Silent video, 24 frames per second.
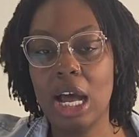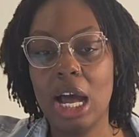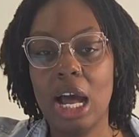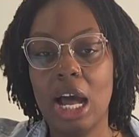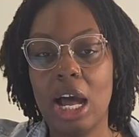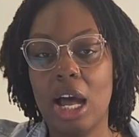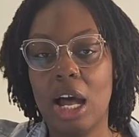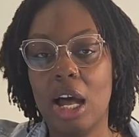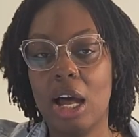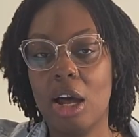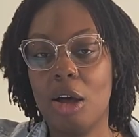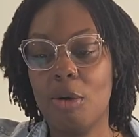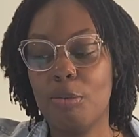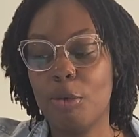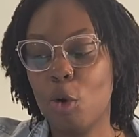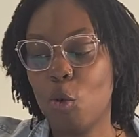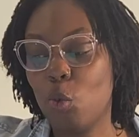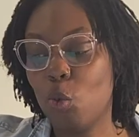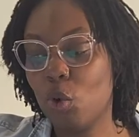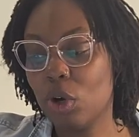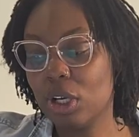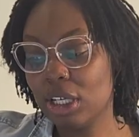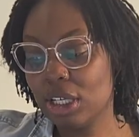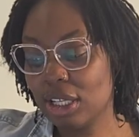
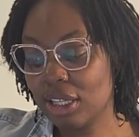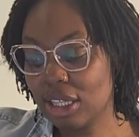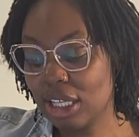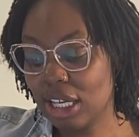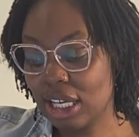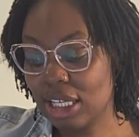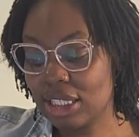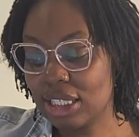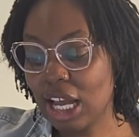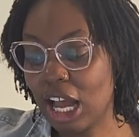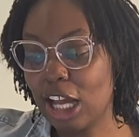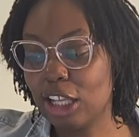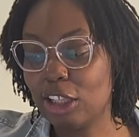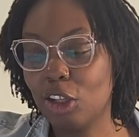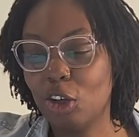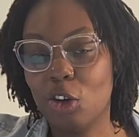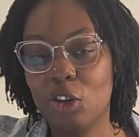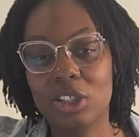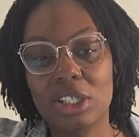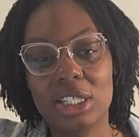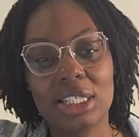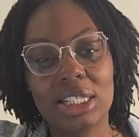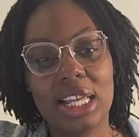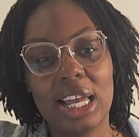One of the things I
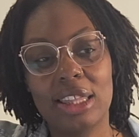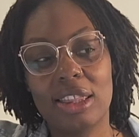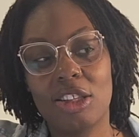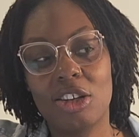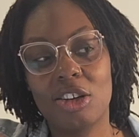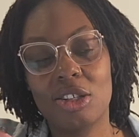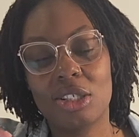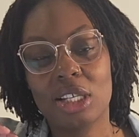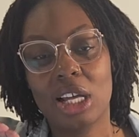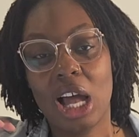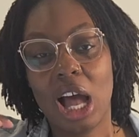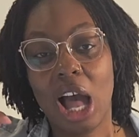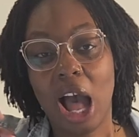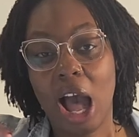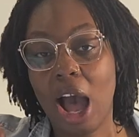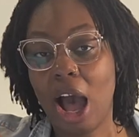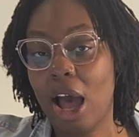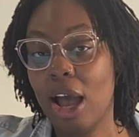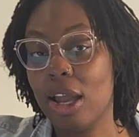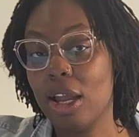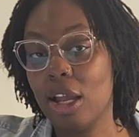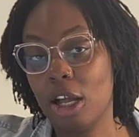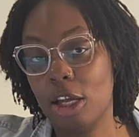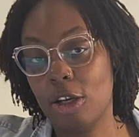learned is that there's
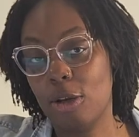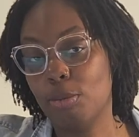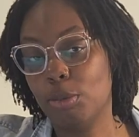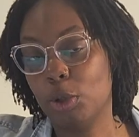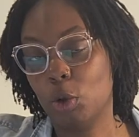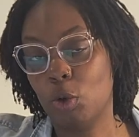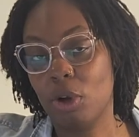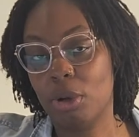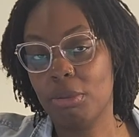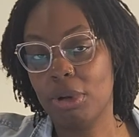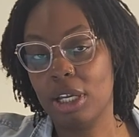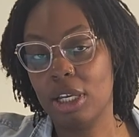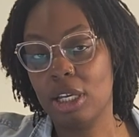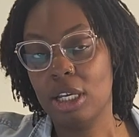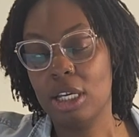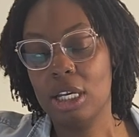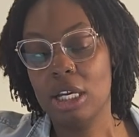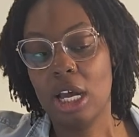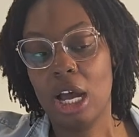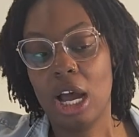high unemployment